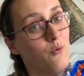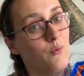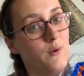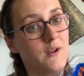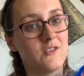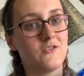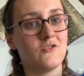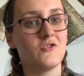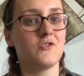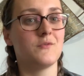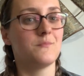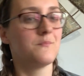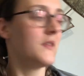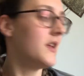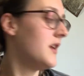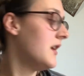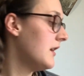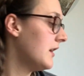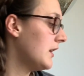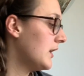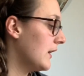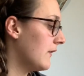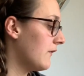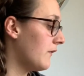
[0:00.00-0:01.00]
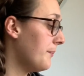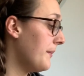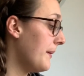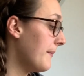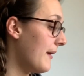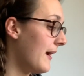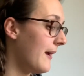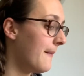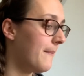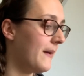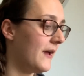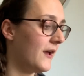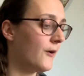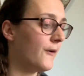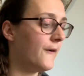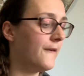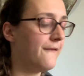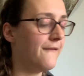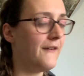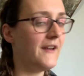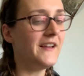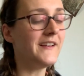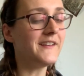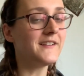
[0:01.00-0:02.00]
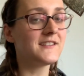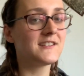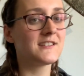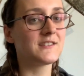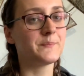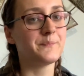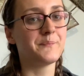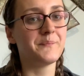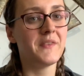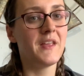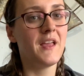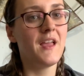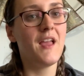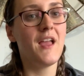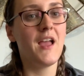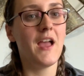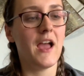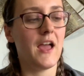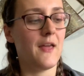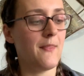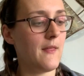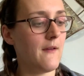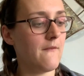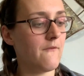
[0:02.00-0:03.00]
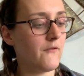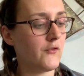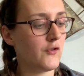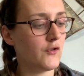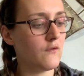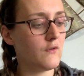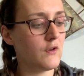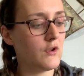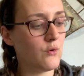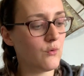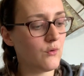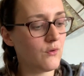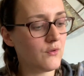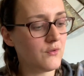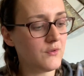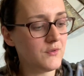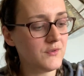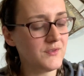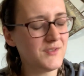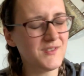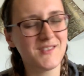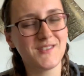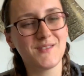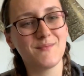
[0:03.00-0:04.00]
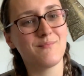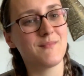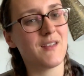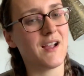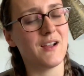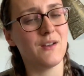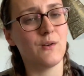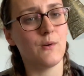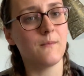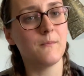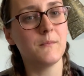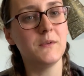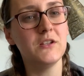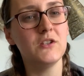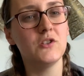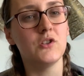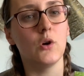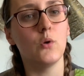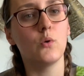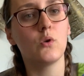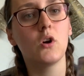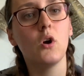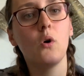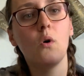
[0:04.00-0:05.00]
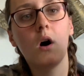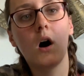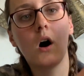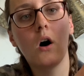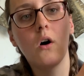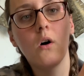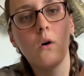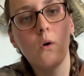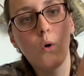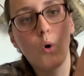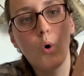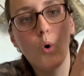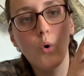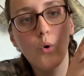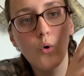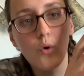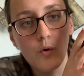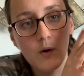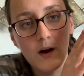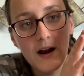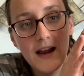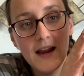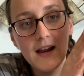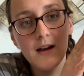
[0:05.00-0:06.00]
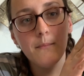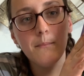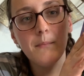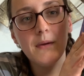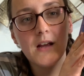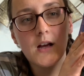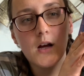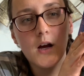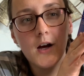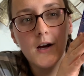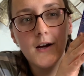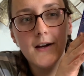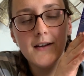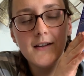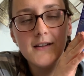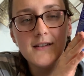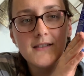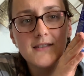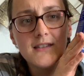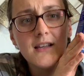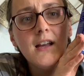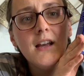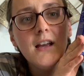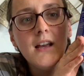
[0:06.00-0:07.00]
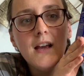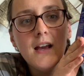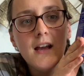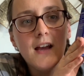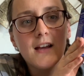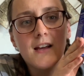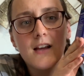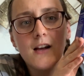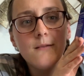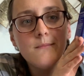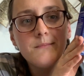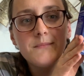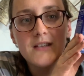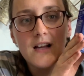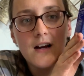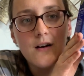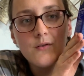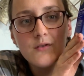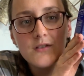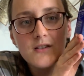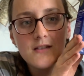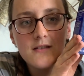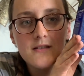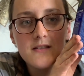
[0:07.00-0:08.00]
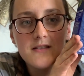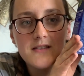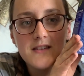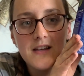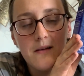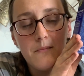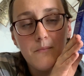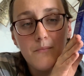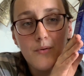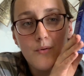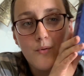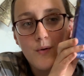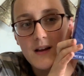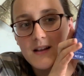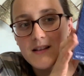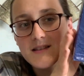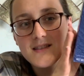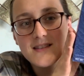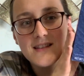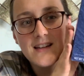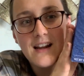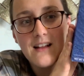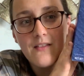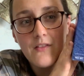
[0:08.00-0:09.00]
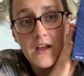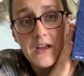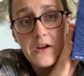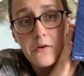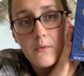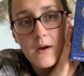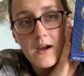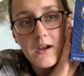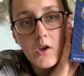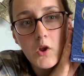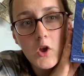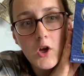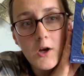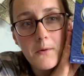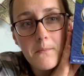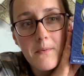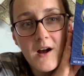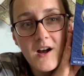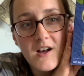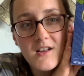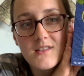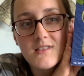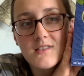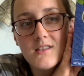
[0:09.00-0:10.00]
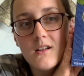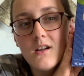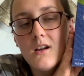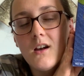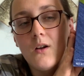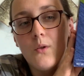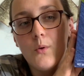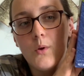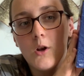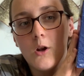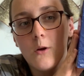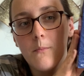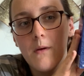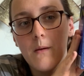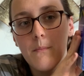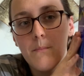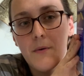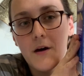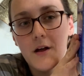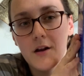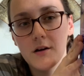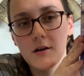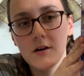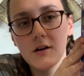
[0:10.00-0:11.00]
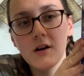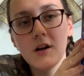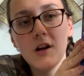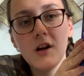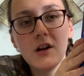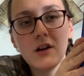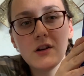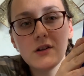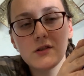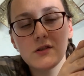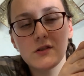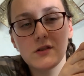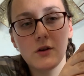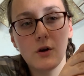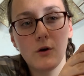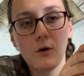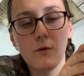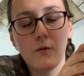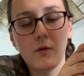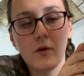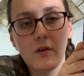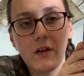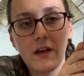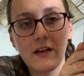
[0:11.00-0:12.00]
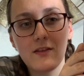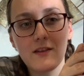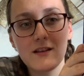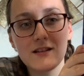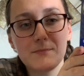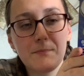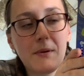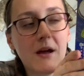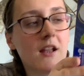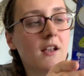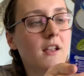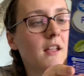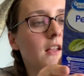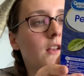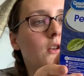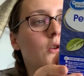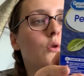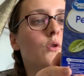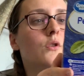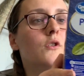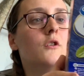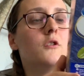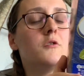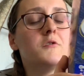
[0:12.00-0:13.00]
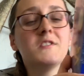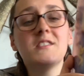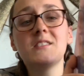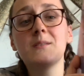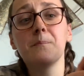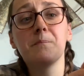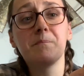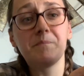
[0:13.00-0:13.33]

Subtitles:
which gives me my bagel fix. And then for noodles, I normally don't go whole grain because it comes out to the same points, and I like regular pasta a little bit better. So for like these penne noodles,